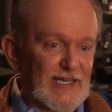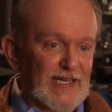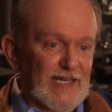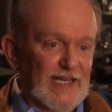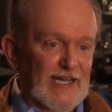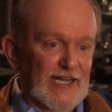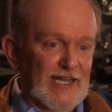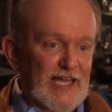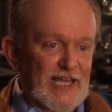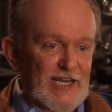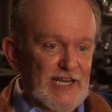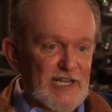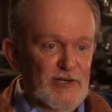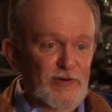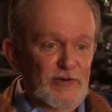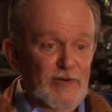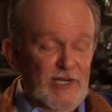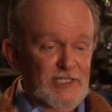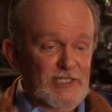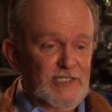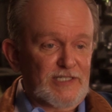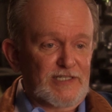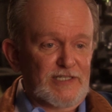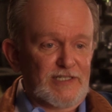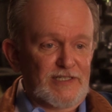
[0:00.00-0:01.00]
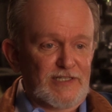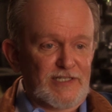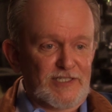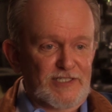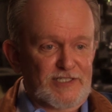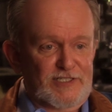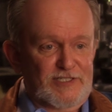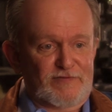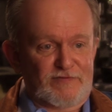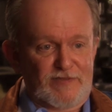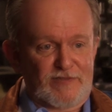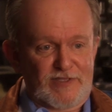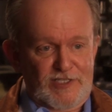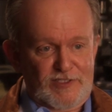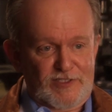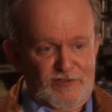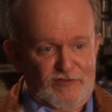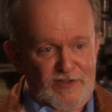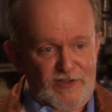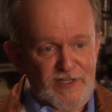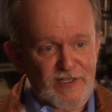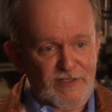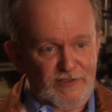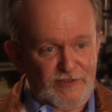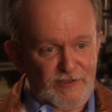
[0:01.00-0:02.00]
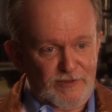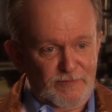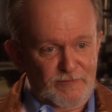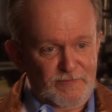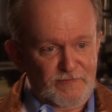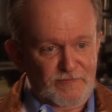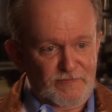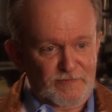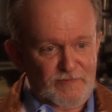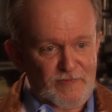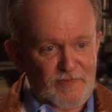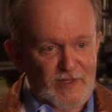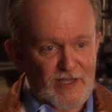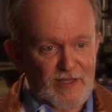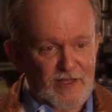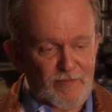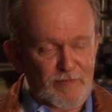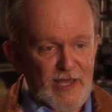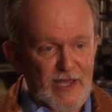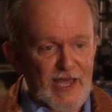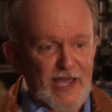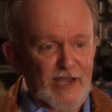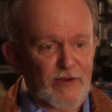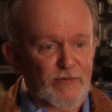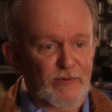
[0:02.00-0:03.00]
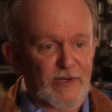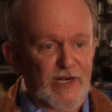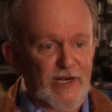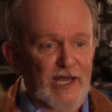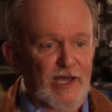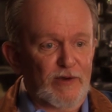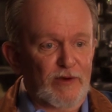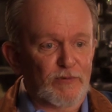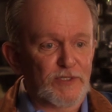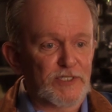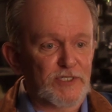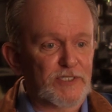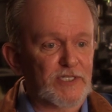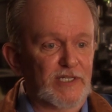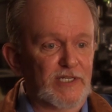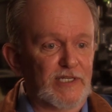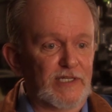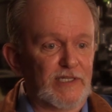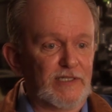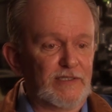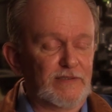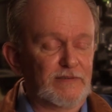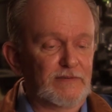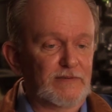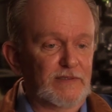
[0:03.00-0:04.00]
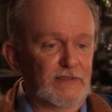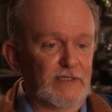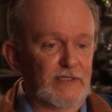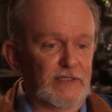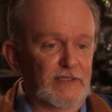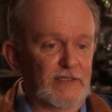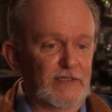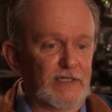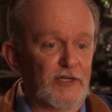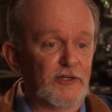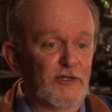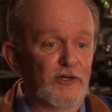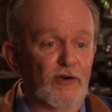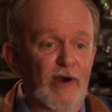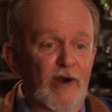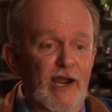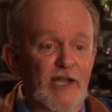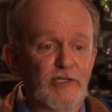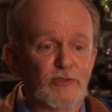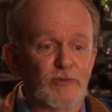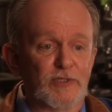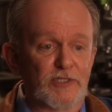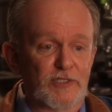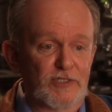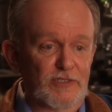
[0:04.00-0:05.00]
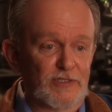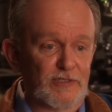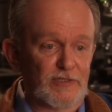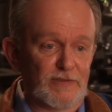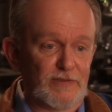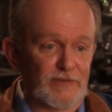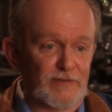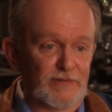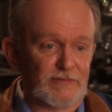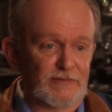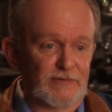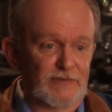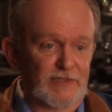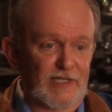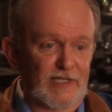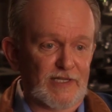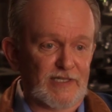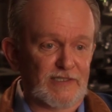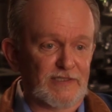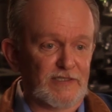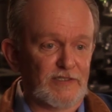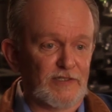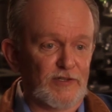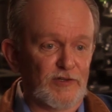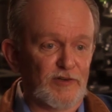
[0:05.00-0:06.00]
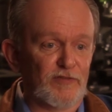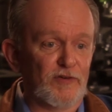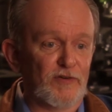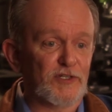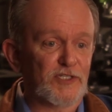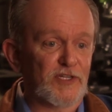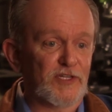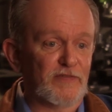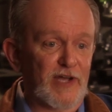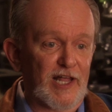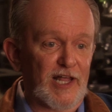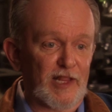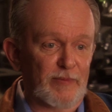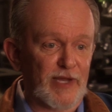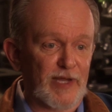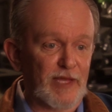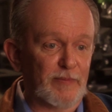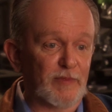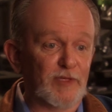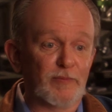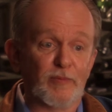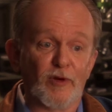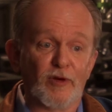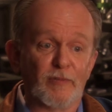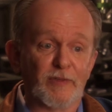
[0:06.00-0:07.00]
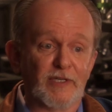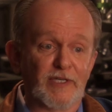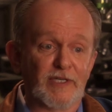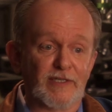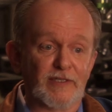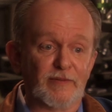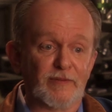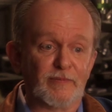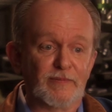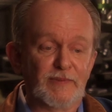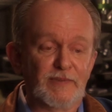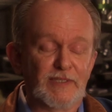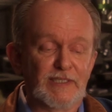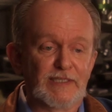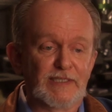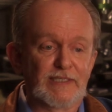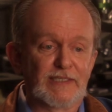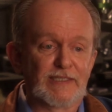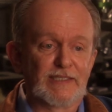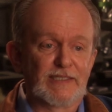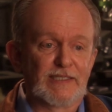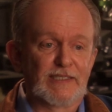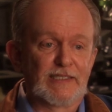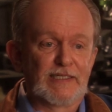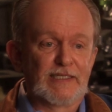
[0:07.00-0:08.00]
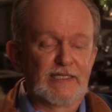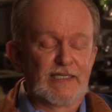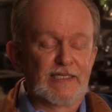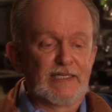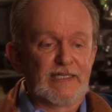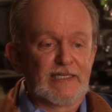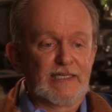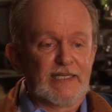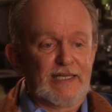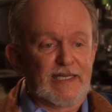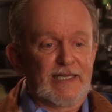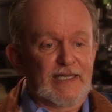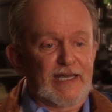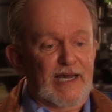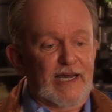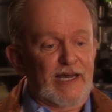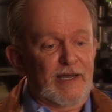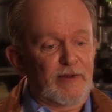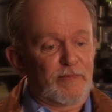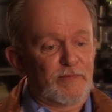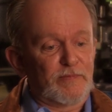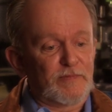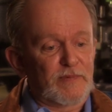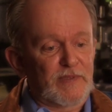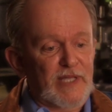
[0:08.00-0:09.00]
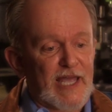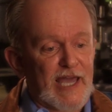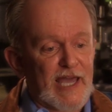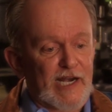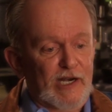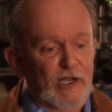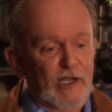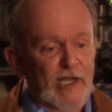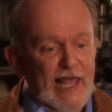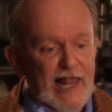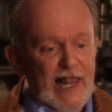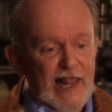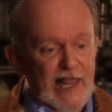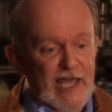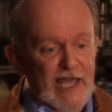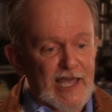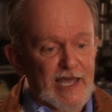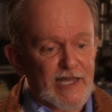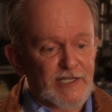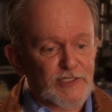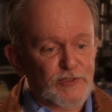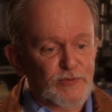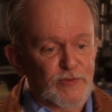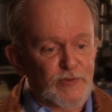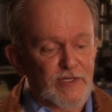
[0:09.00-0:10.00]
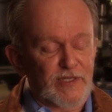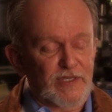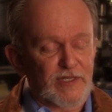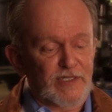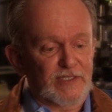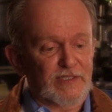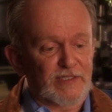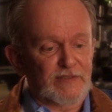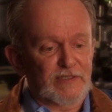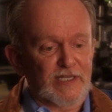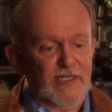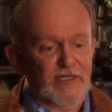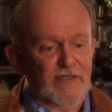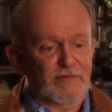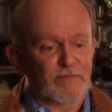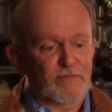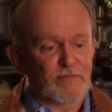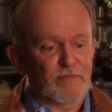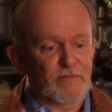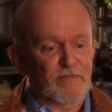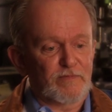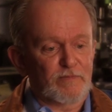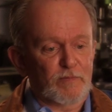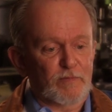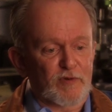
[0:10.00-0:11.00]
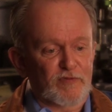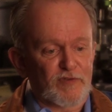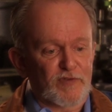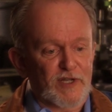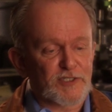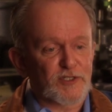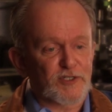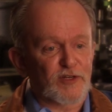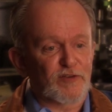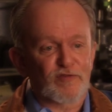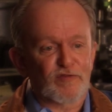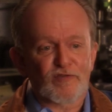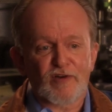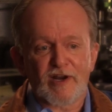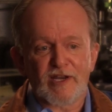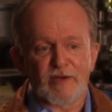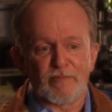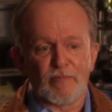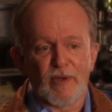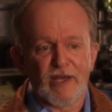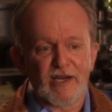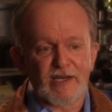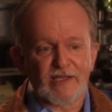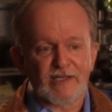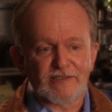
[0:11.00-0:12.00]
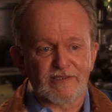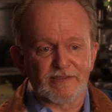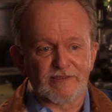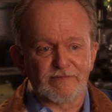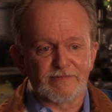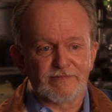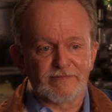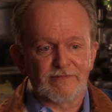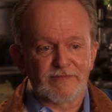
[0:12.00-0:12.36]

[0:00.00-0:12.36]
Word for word: I got interested in this, this field uh, back when I was a uh, undergraduate student at University of Alabama in Birmingham. I had a class with a, a professor, Fred Benington,